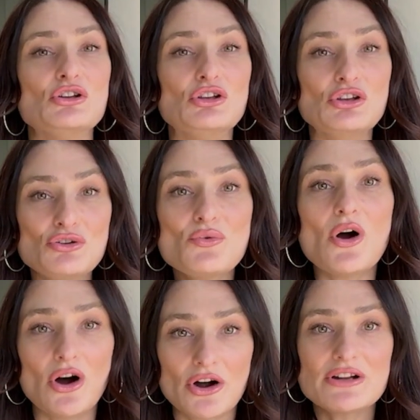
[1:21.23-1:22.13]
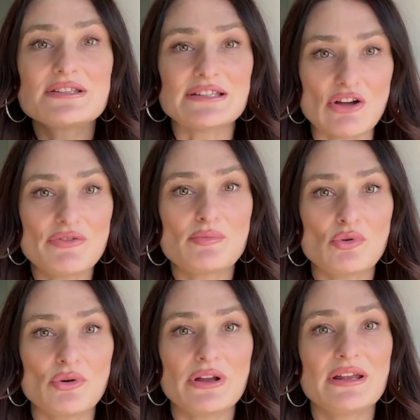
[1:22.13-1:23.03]
you are
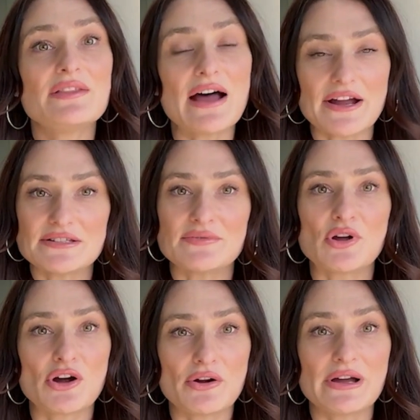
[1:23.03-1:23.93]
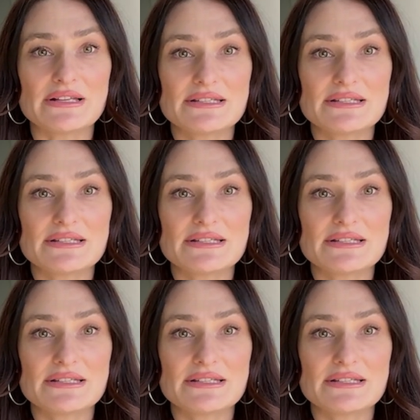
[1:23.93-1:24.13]
self-employed in the eyes of the IRS.